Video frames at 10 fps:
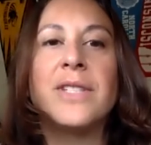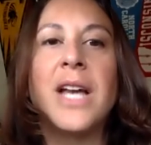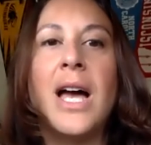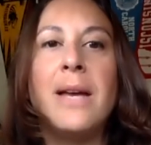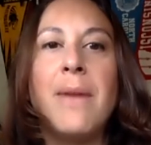
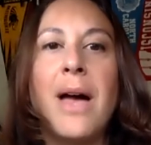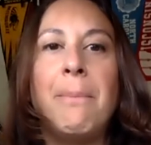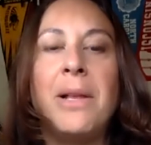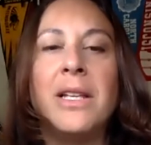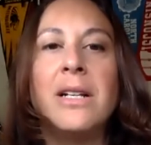time
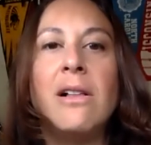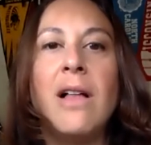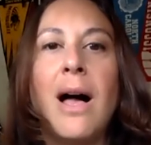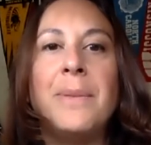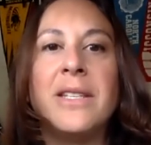and political
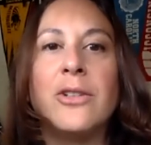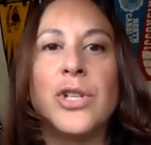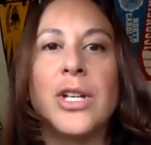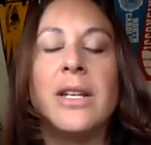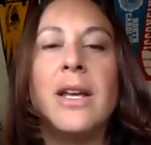
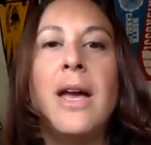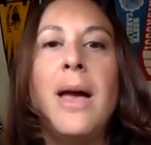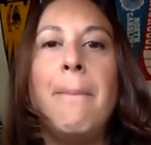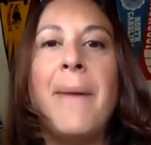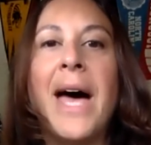opposition,
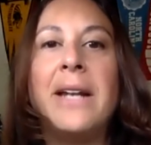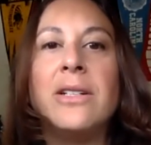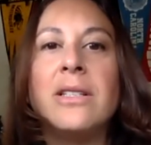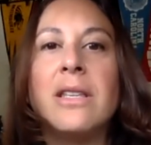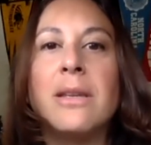
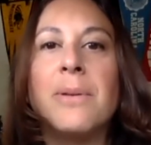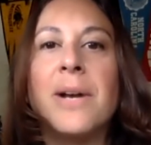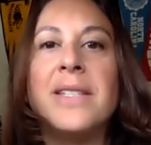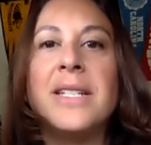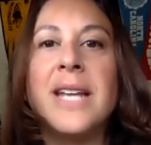battled to the
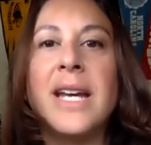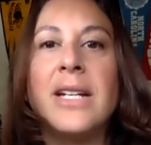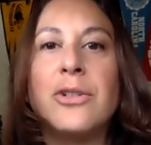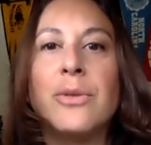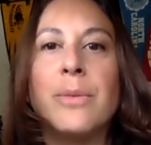present day
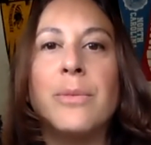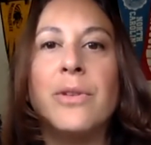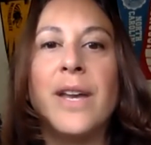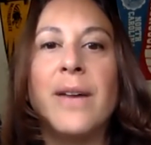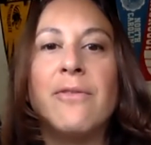to
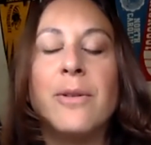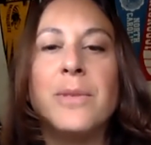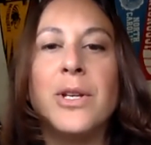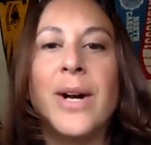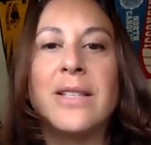remove them from
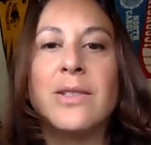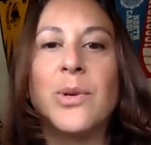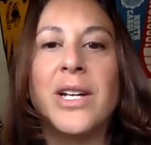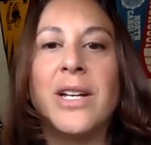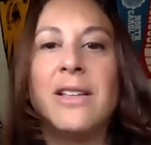US
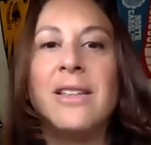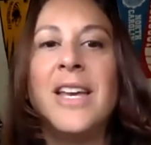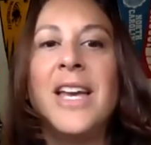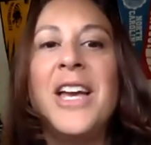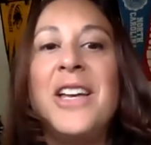soil.
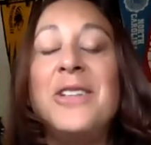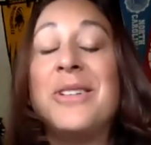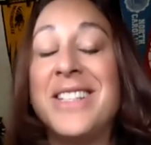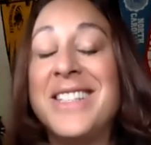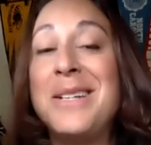You
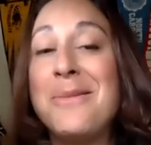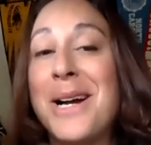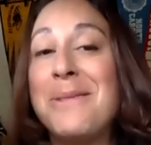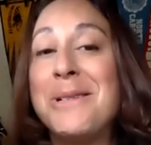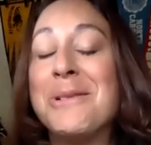can see
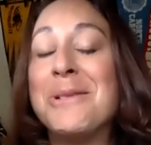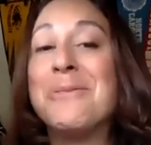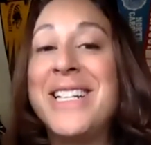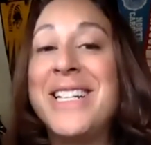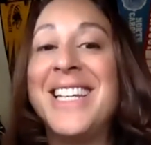why we were
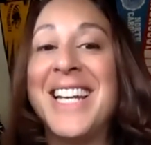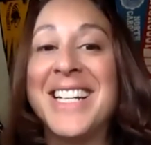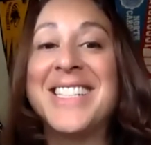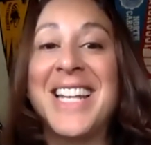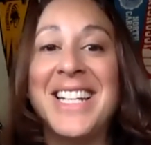really
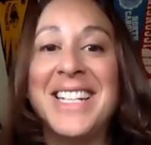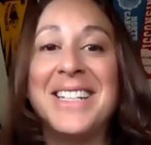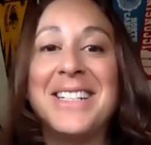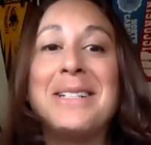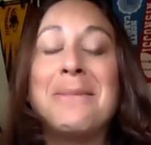
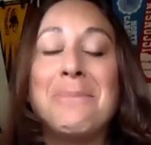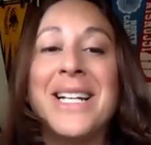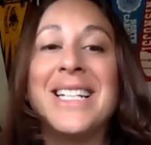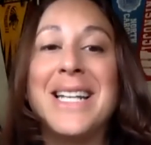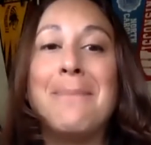excited to
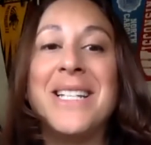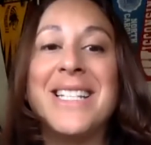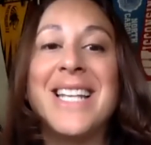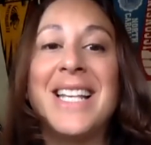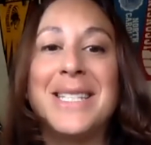bring Debbie
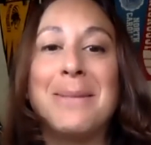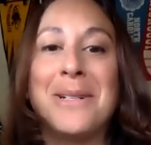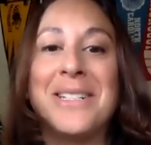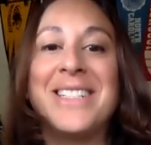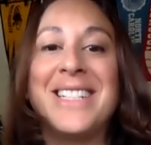
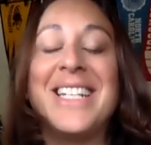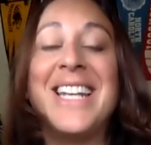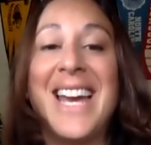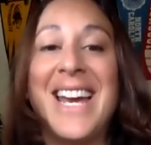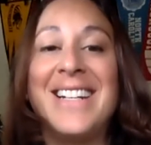Senzaper
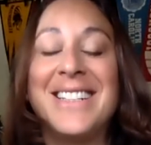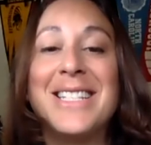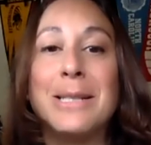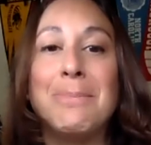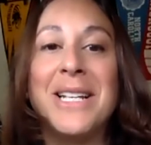today to
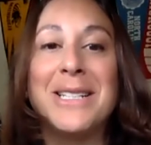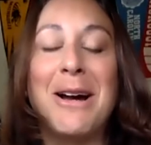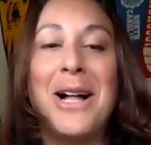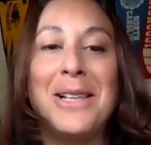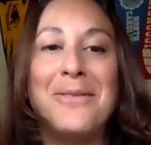speak to
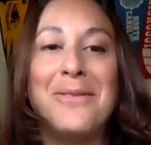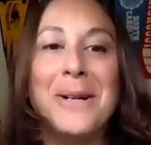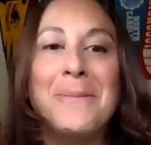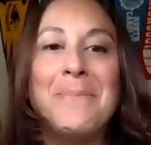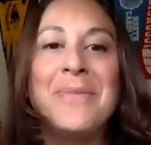all of you.